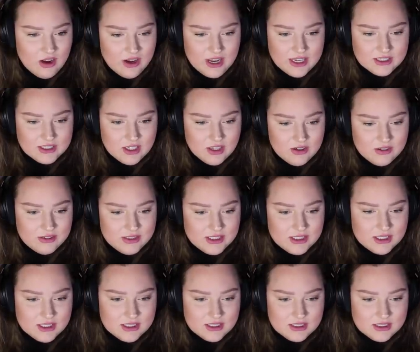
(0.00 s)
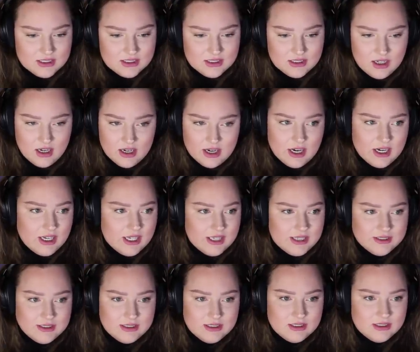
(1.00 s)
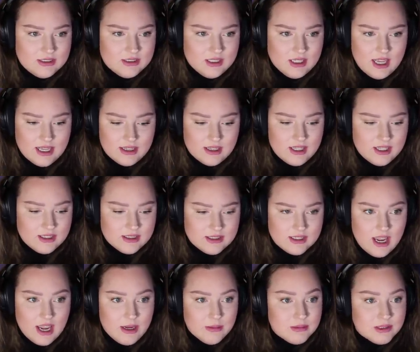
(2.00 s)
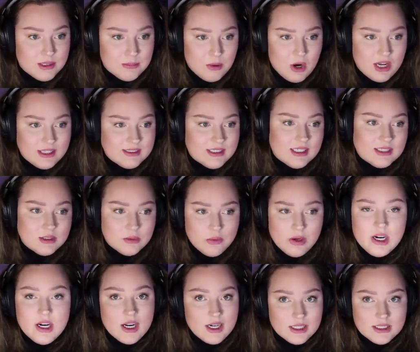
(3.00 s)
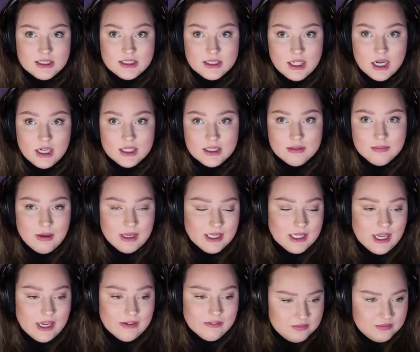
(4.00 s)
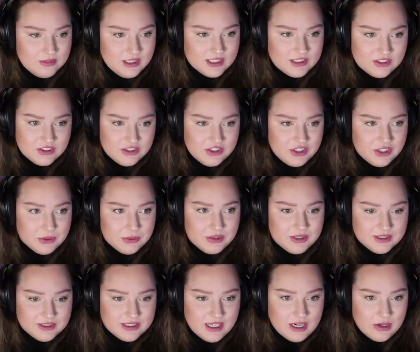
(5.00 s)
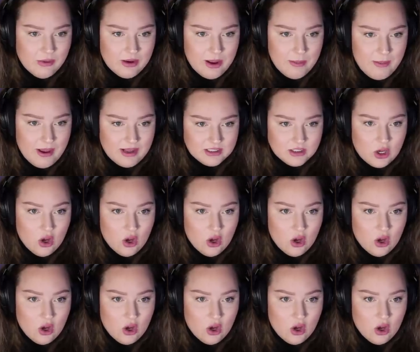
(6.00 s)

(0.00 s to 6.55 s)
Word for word: Okay, so we just are gonna let this game surprise us. We're gonna start my life. Let's do this. How do I get back to